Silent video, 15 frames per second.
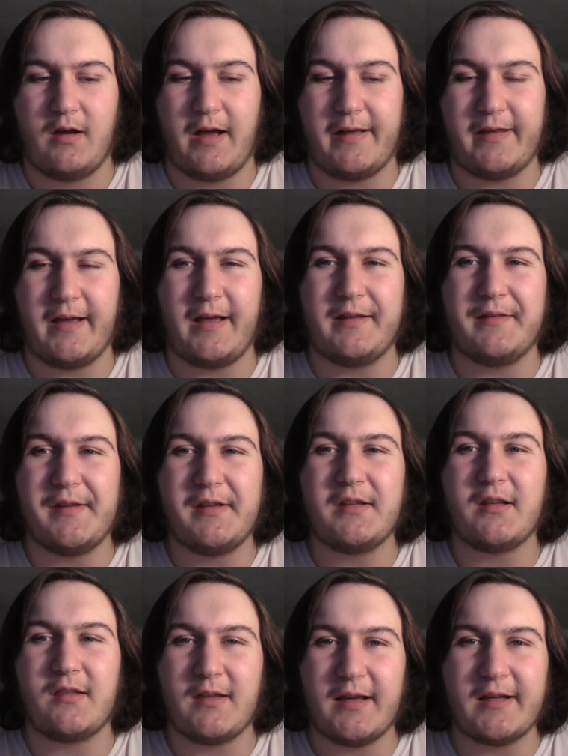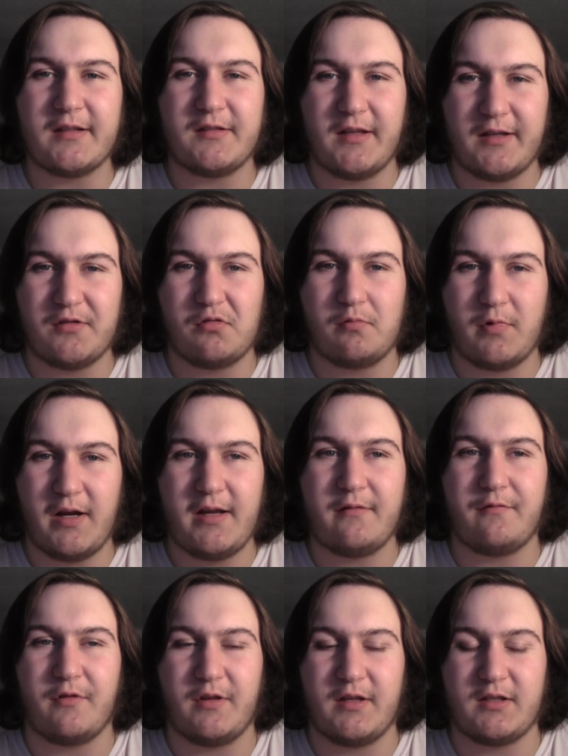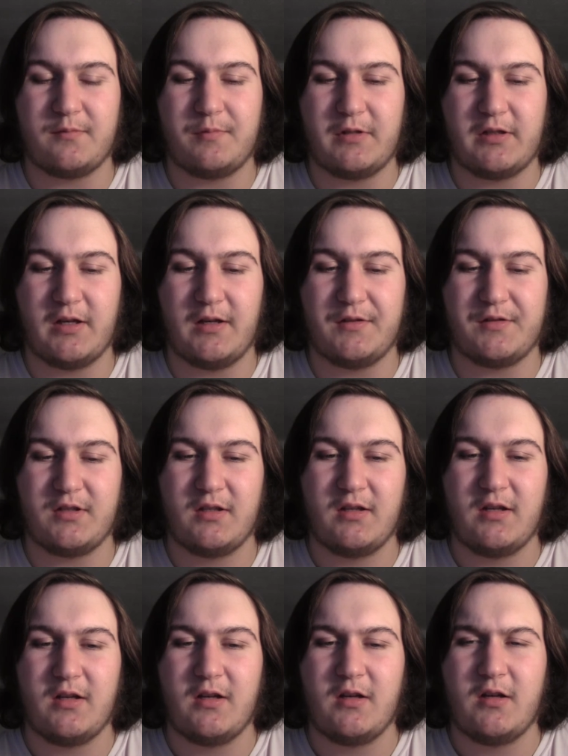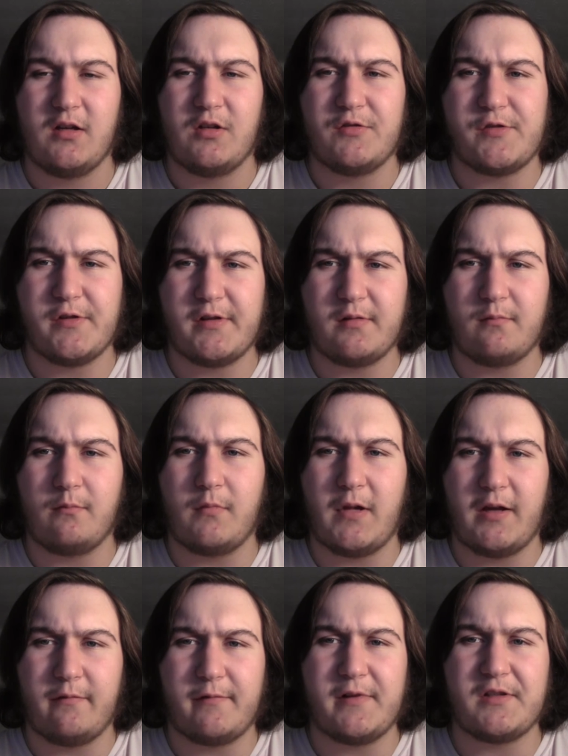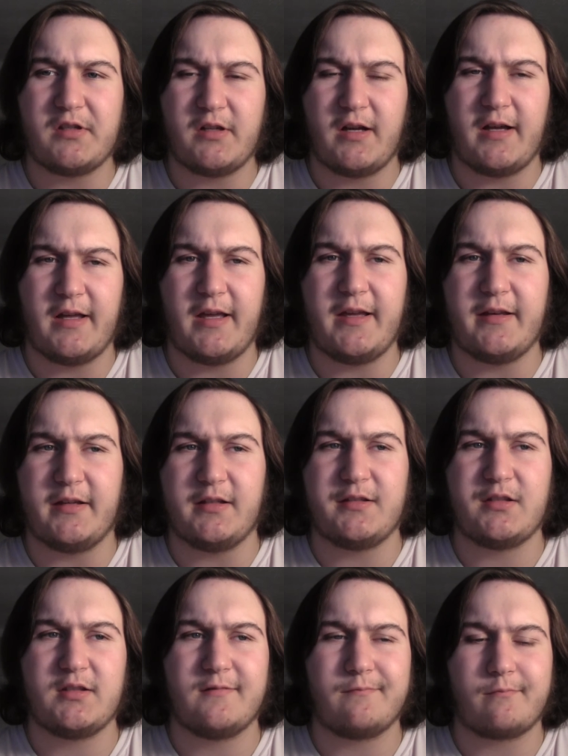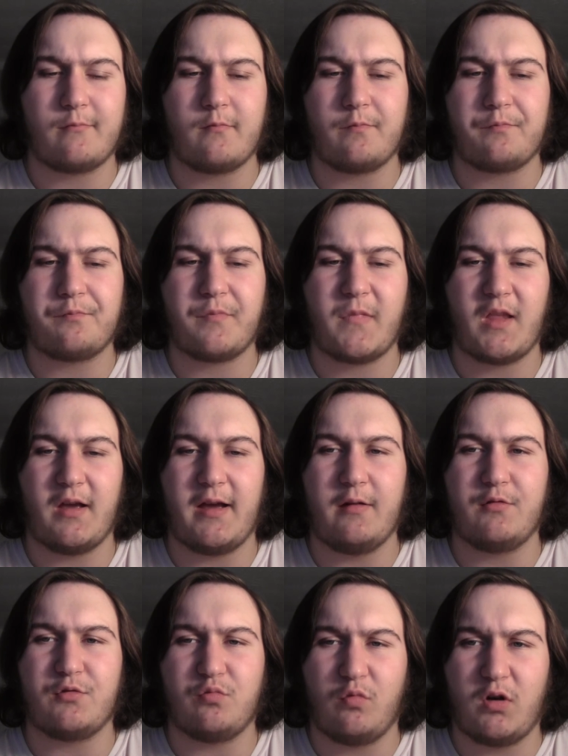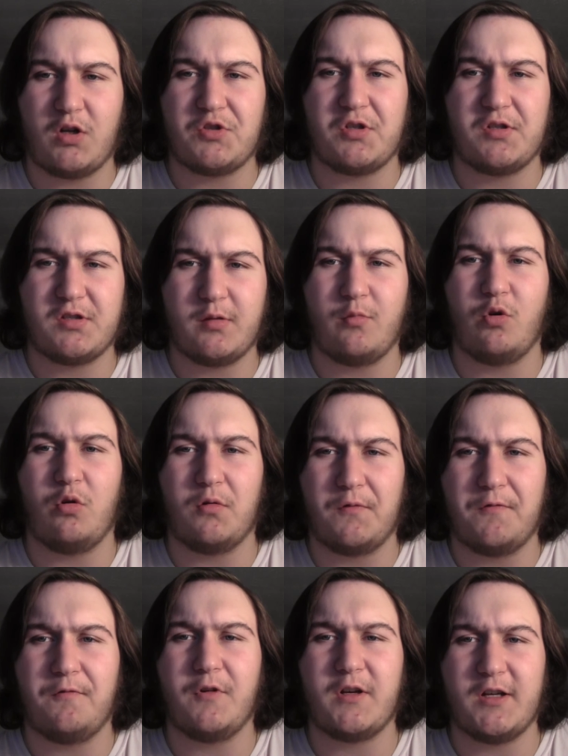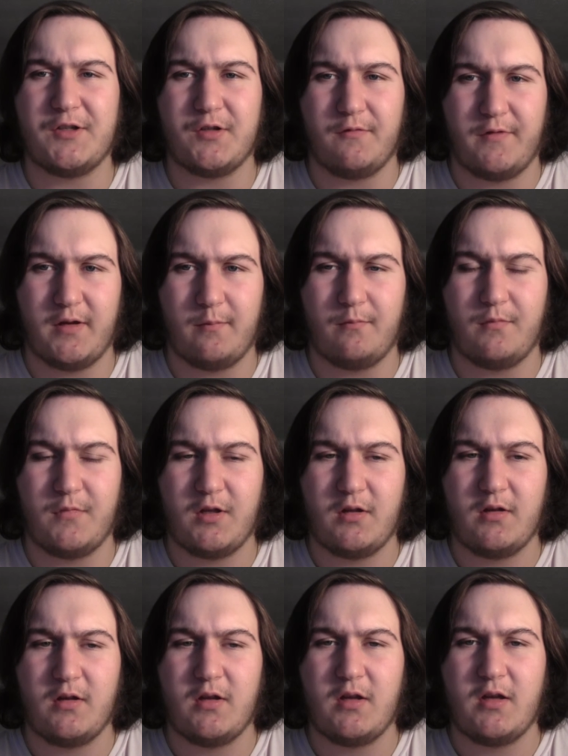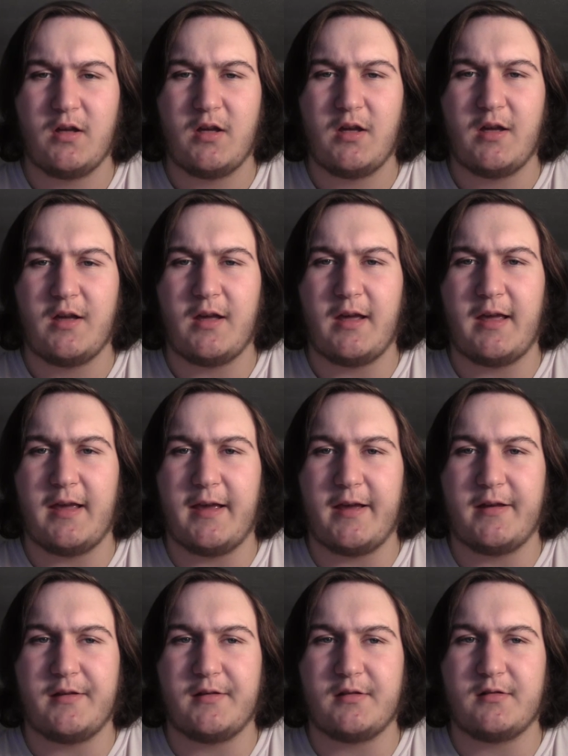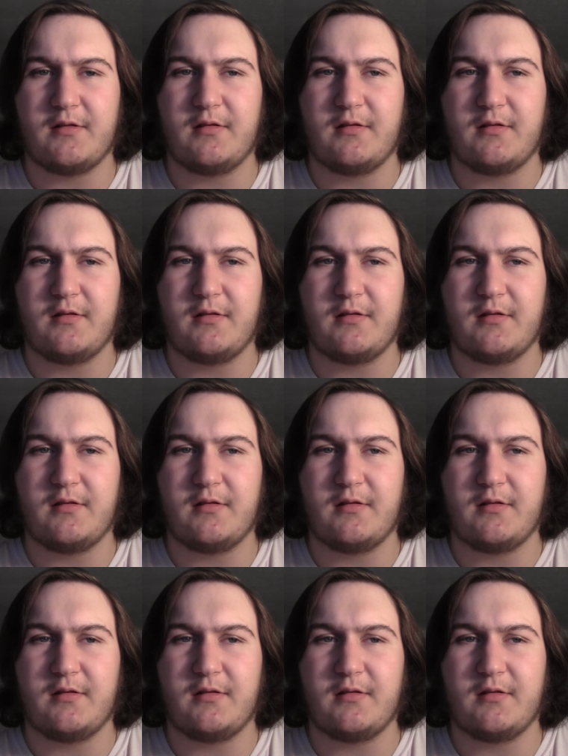I, I need to thank Daniel Bryan for this, because during my recent hiatus, I was watching some old footage of him and